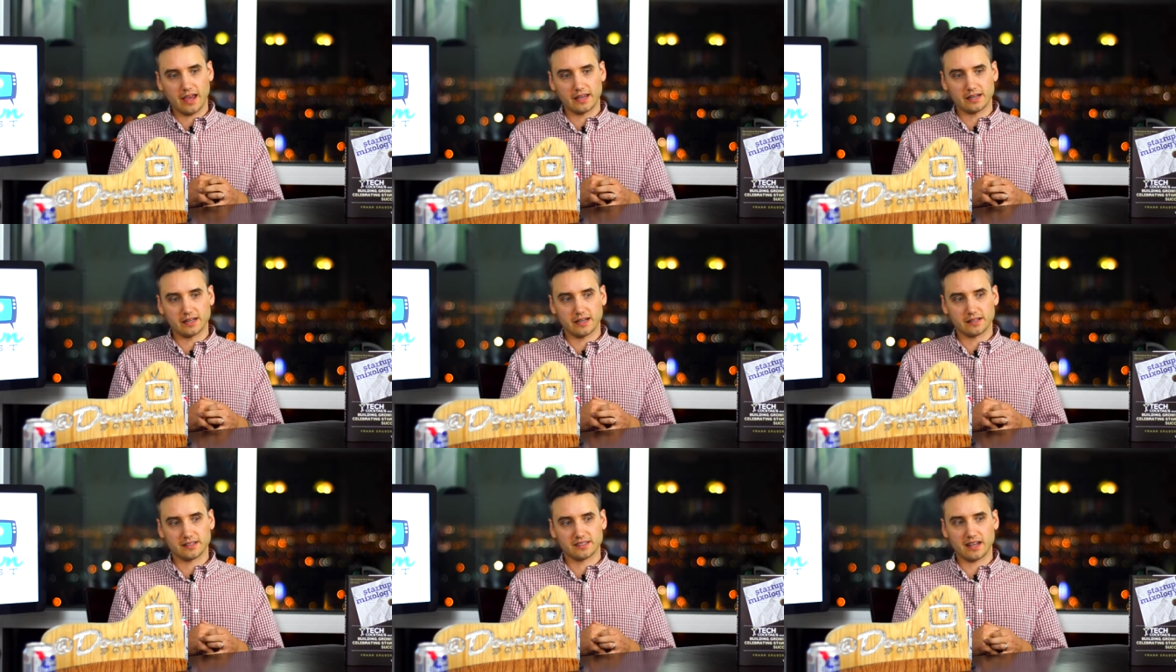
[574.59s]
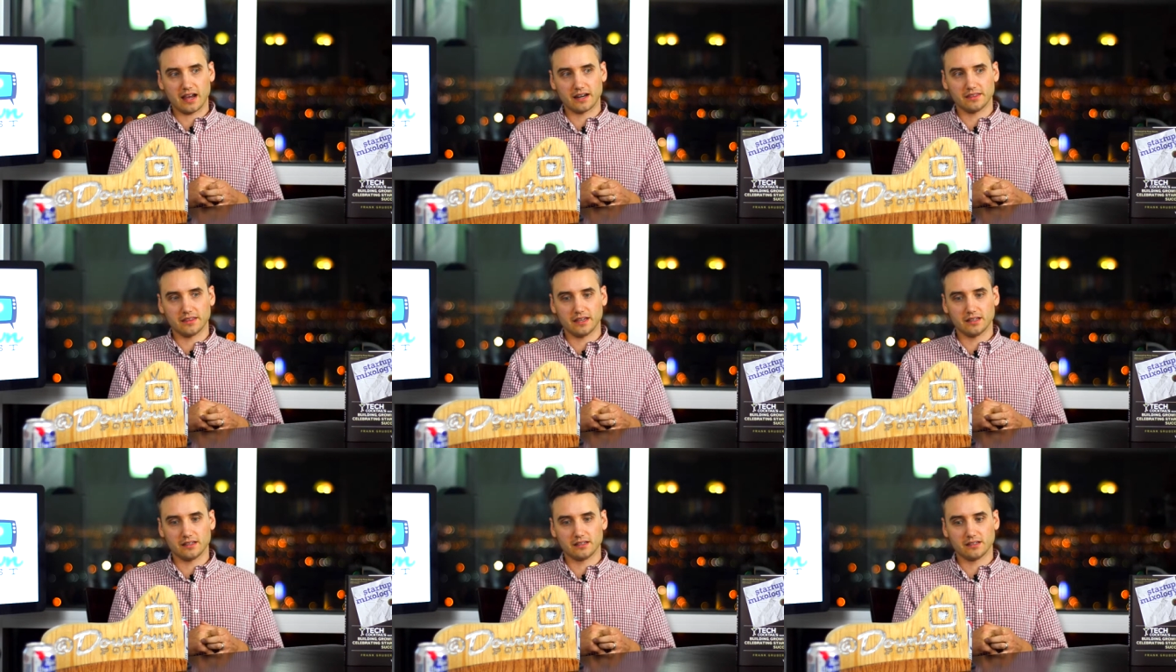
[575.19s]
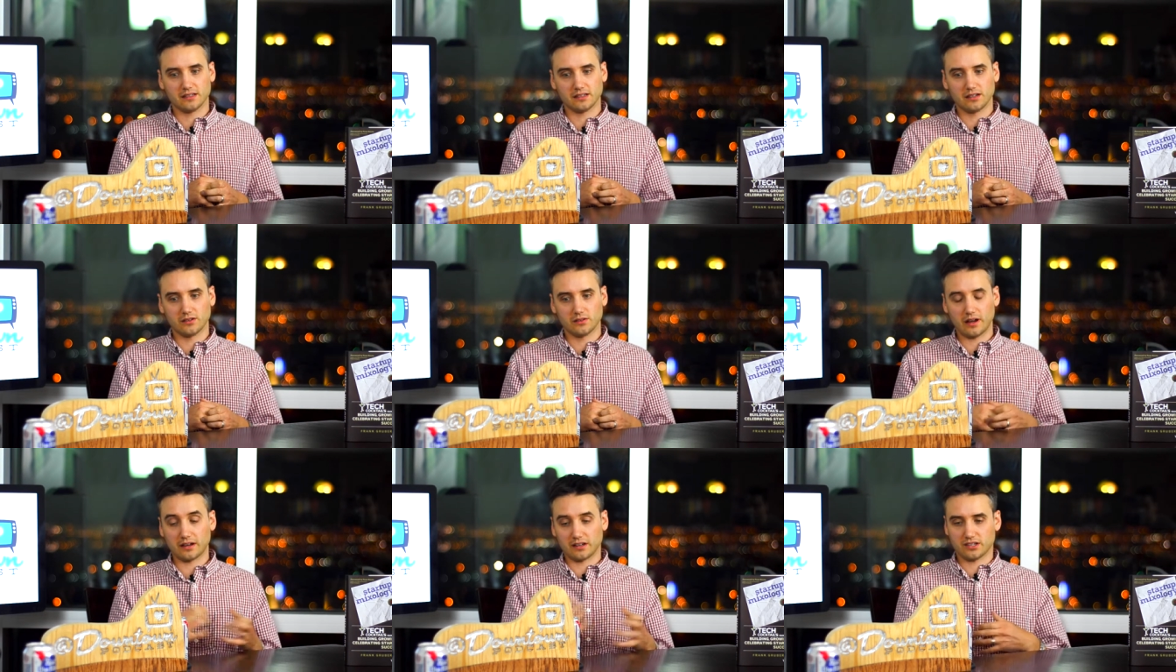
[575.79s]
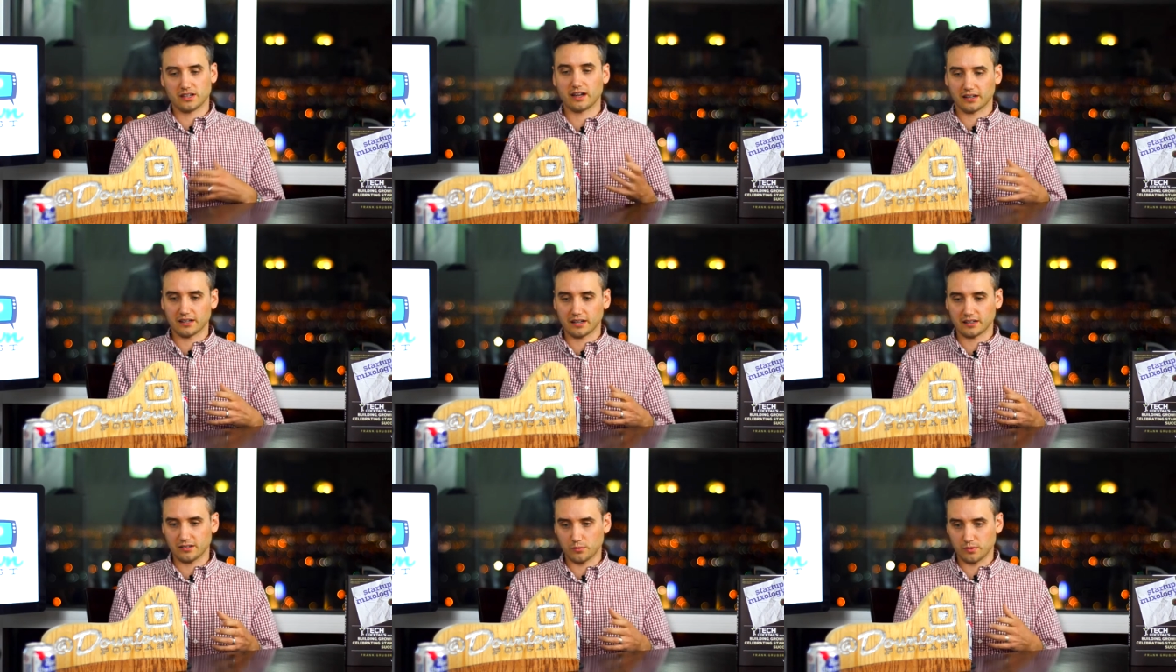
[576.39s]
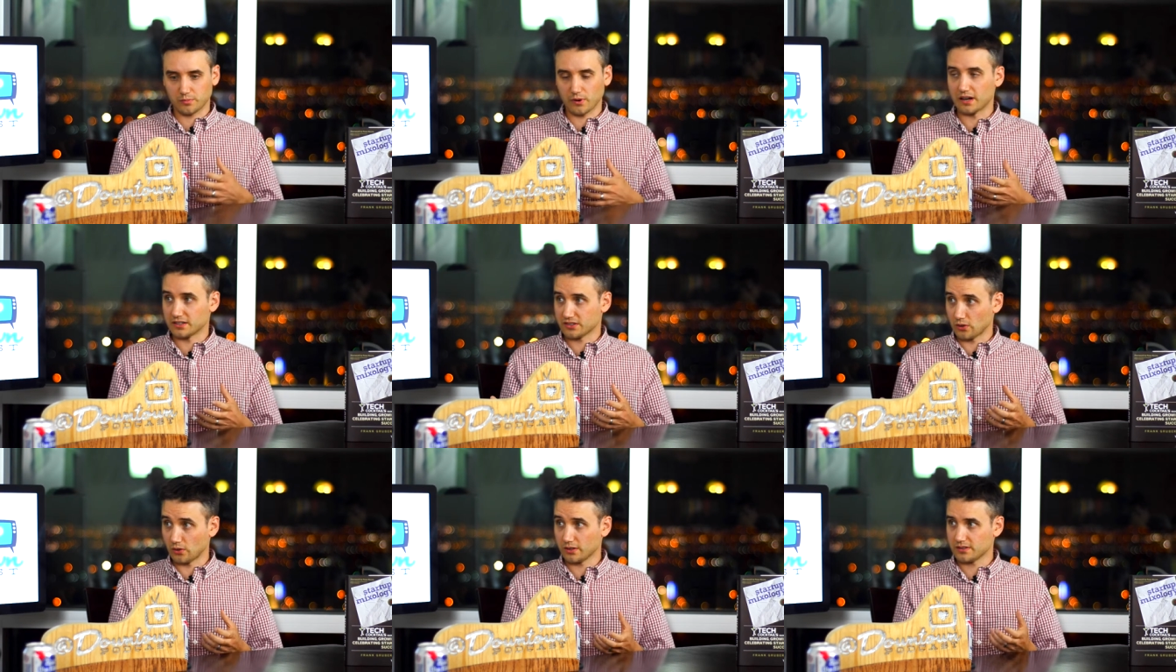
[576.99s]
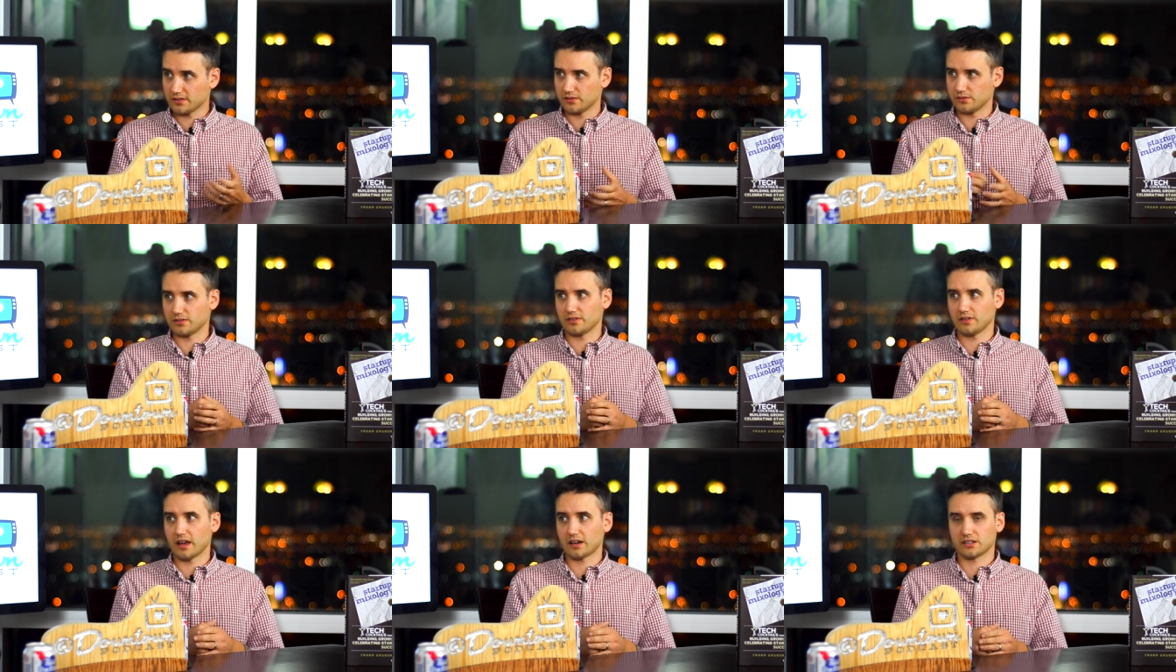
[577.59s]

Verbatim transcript: and uh, decided that, you know, I actually got connected with Brian Solis, who's okay.